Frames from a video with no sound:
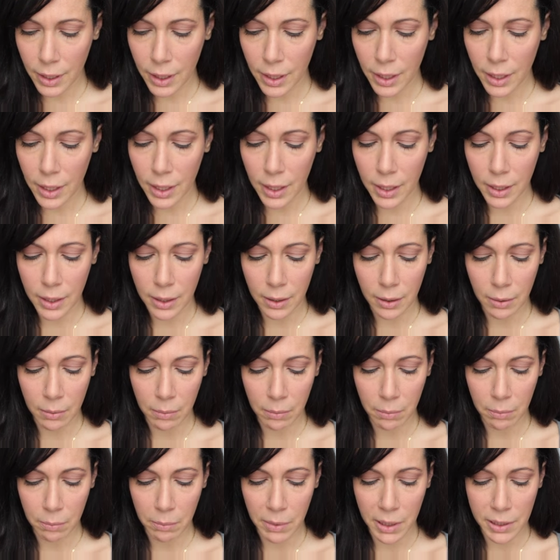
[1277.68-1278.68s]
a
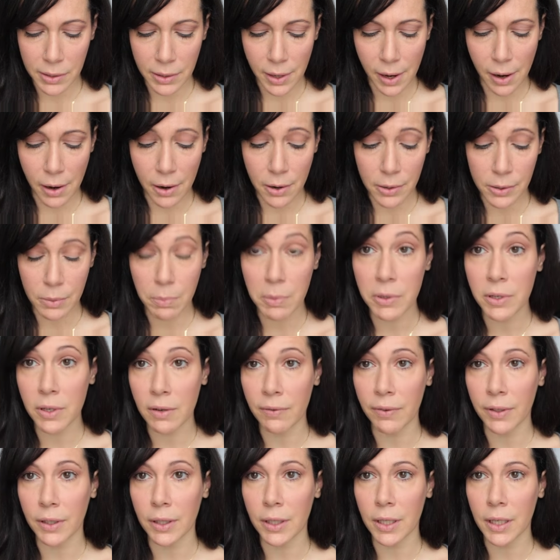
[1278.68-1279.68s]
mascara
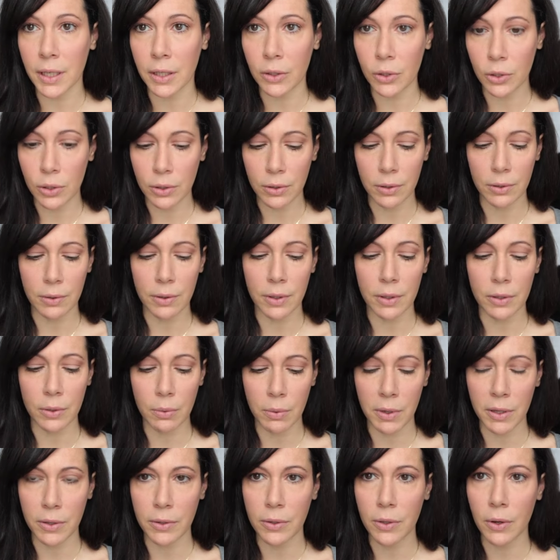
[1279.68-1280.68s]
specifically to do this
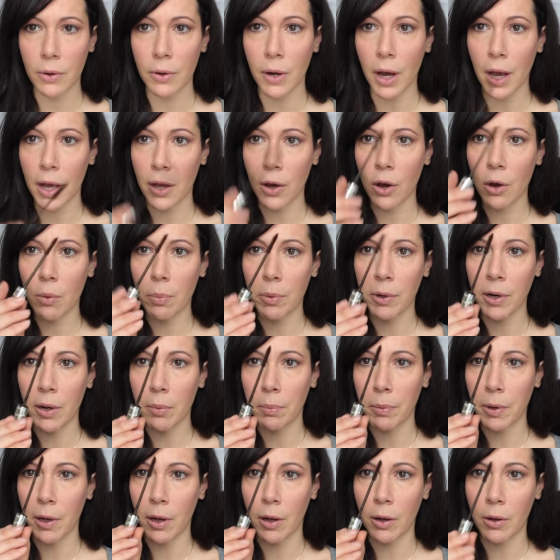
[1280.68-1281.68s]
with. So I open
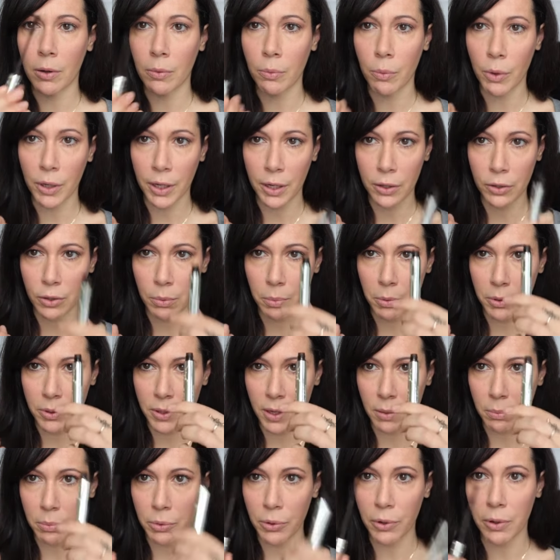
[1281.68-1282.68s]
up a
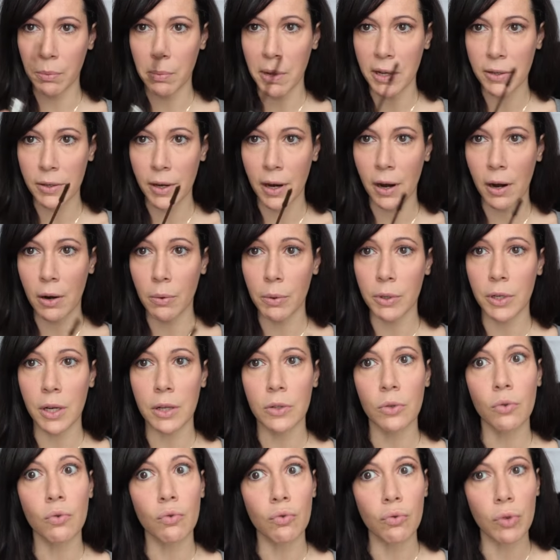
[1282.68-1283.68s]
100% pure mascara, which
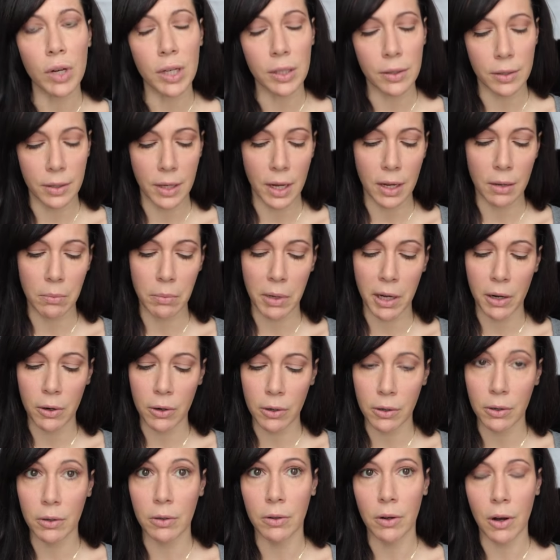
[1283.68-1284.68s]
has great staying
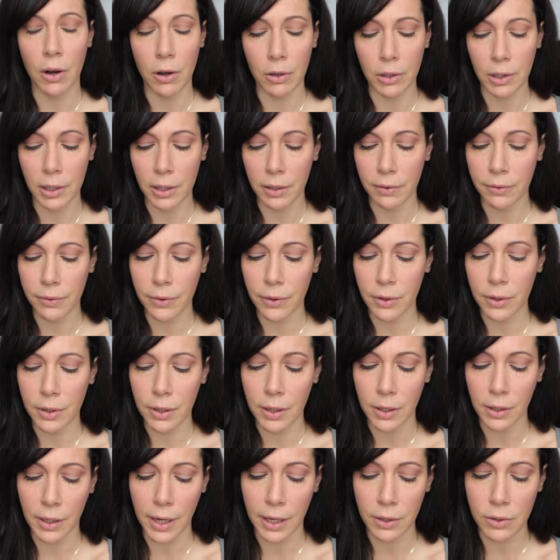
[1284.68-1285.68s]
power, oddly, for
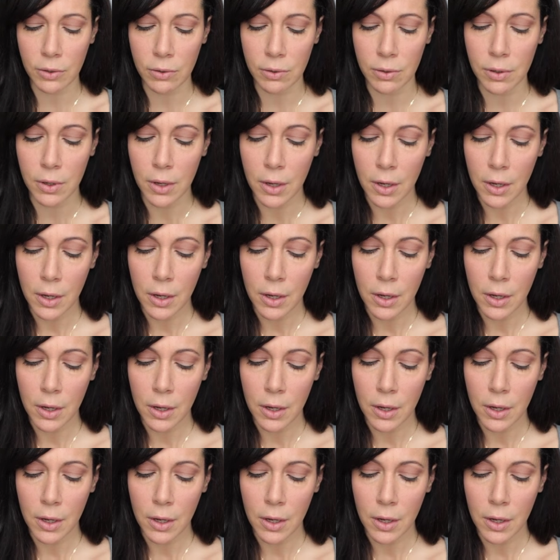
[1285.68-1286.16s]
a natural